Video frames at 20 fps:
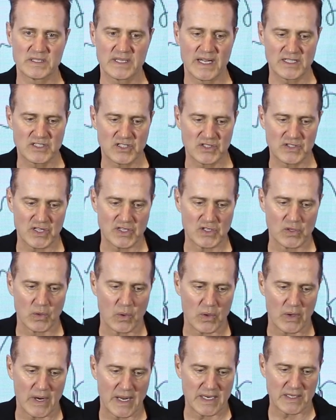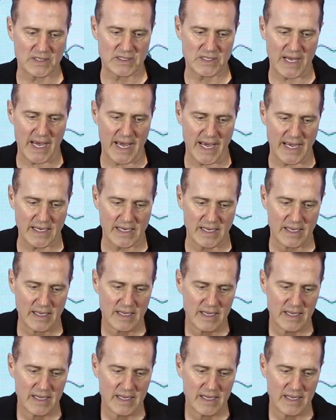not just a door on the side.